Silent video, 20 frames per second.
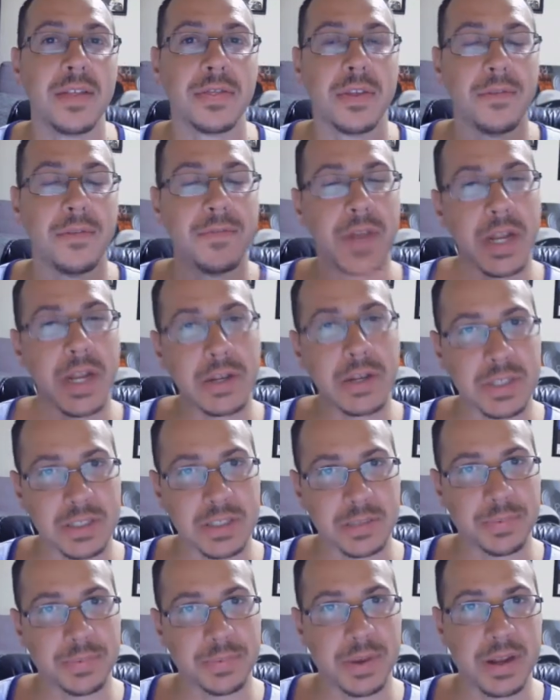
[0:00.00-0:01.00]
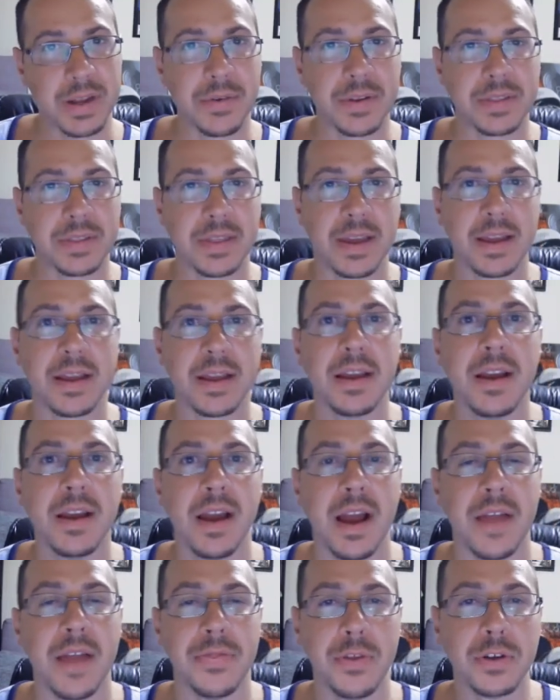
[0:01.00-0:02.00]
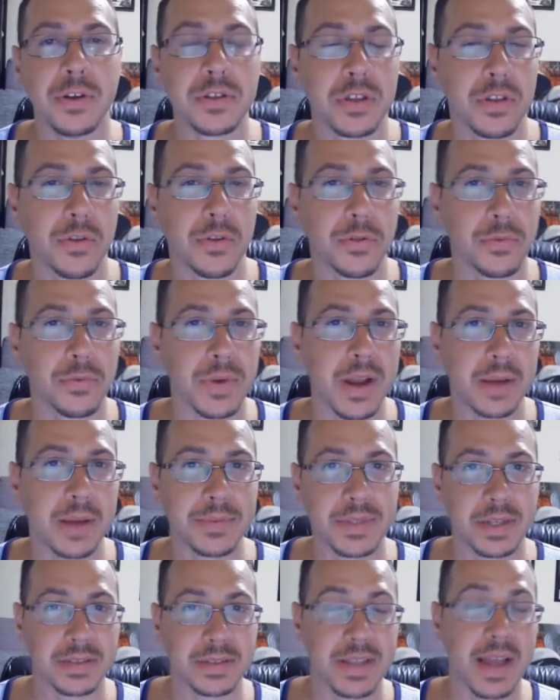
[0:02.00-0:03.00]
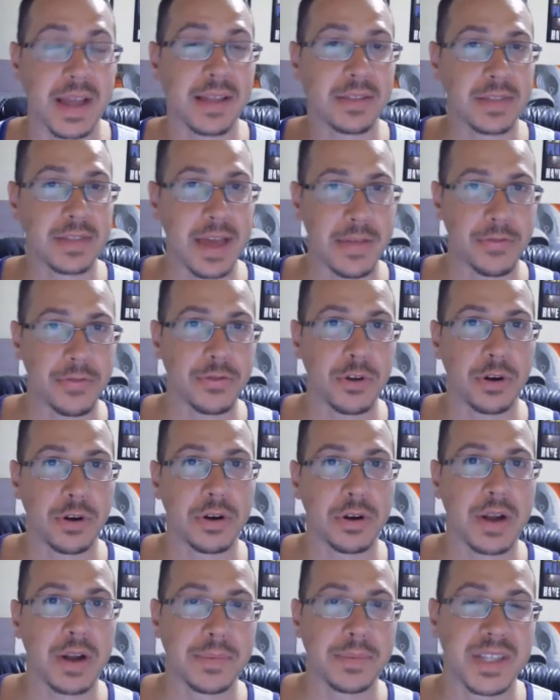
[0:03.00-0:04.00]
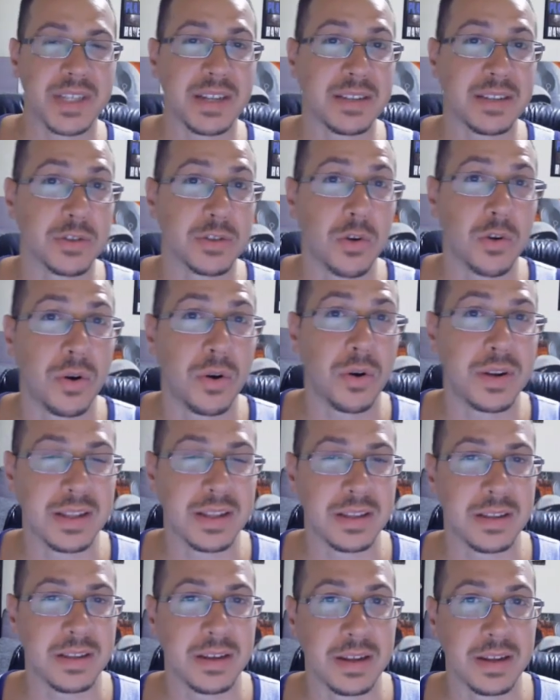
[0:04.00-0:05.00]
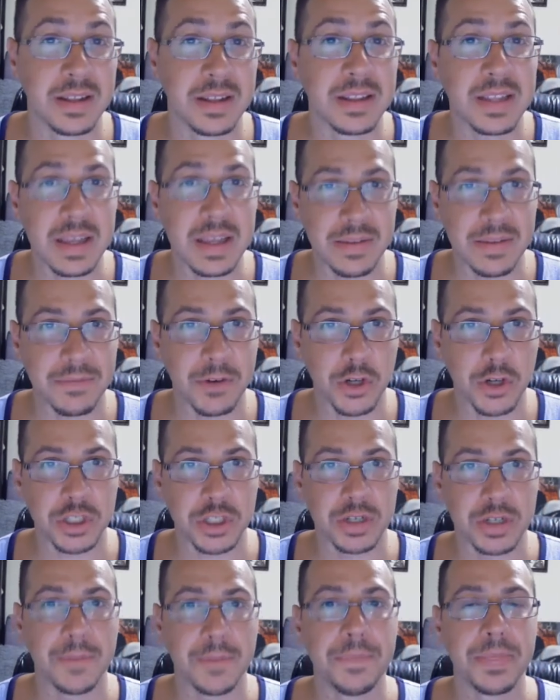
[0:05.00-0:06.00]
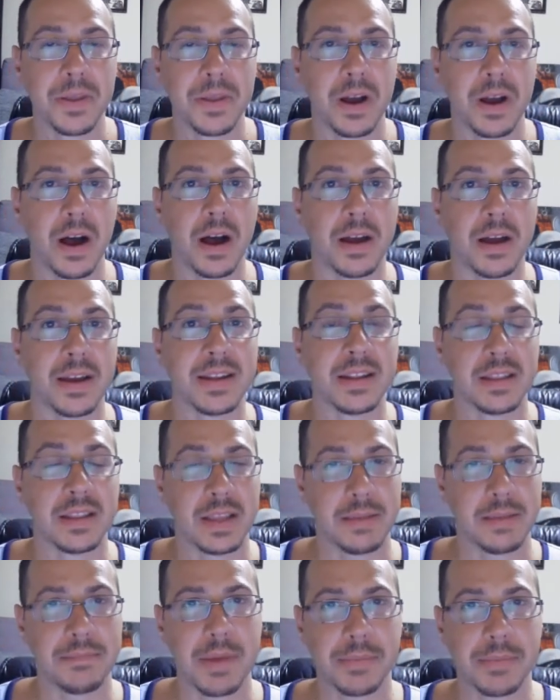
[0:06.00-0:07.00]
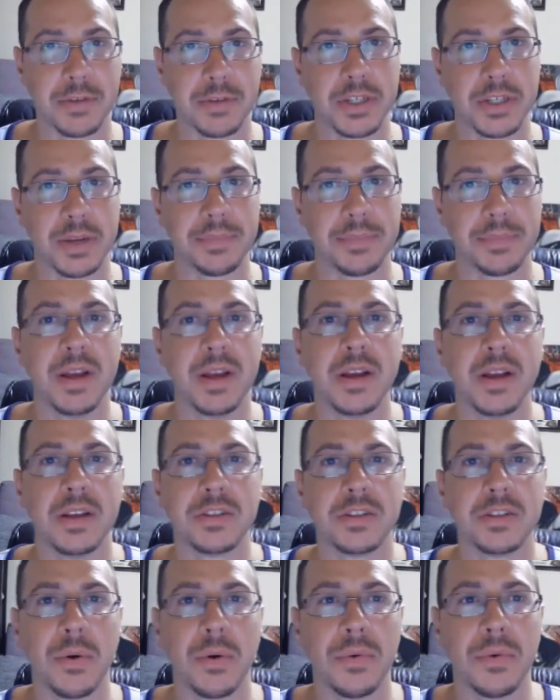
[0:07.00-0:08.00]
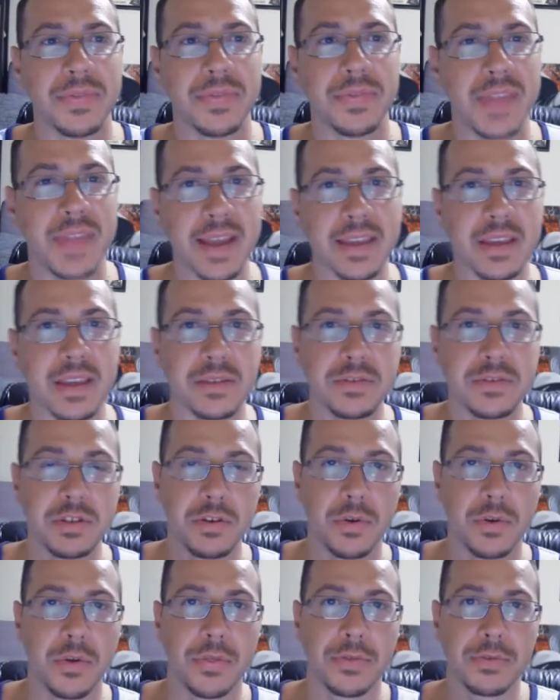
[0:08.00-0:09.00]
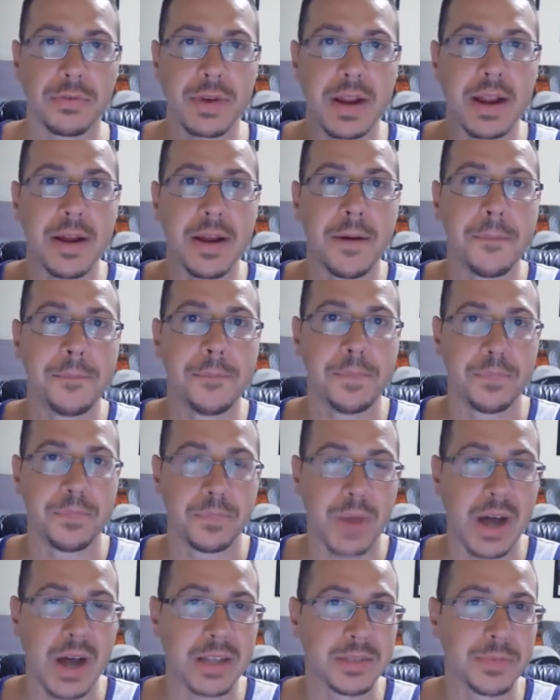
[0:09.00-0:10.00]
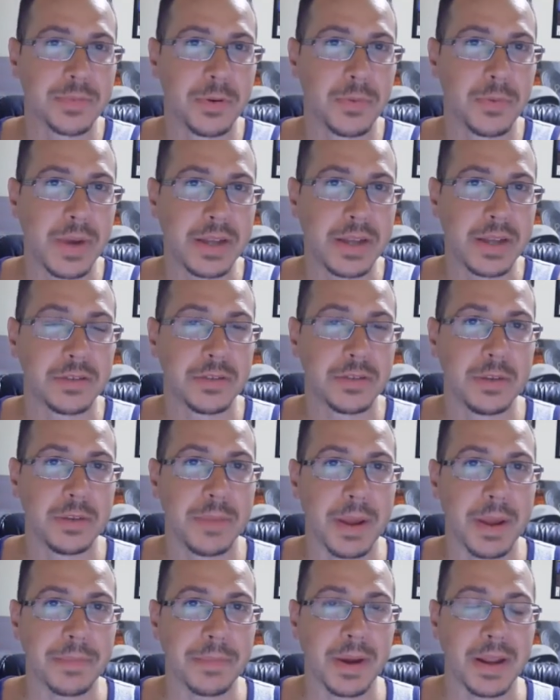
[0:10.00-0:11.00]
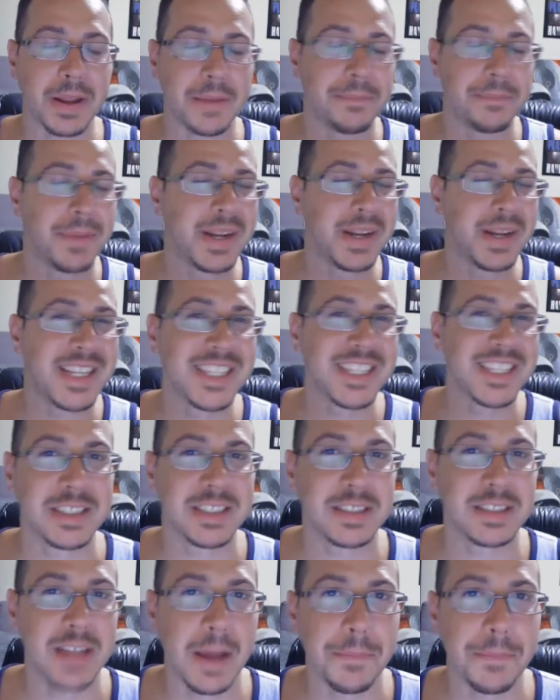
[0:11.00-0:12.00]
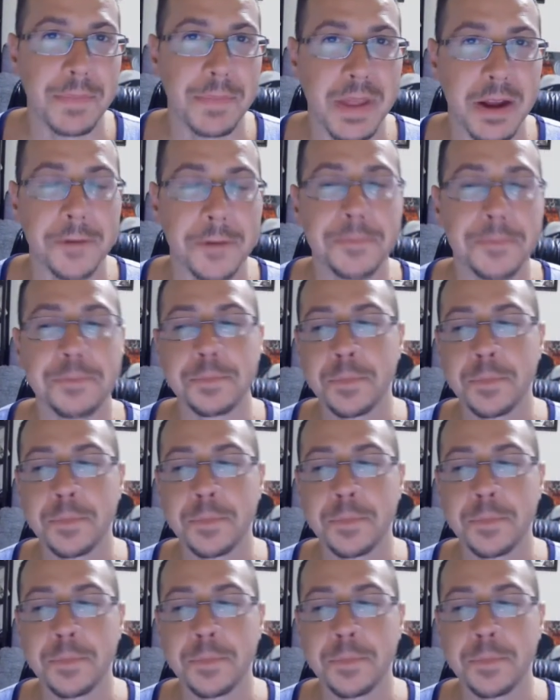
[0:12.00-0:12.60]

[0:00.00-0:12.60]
The videos explain everything, and those are the three upsells. That, that third upsell is called an elite version, uh, an elite membership. So that gives you three possible ways for you to make money, but it doesn't stop there.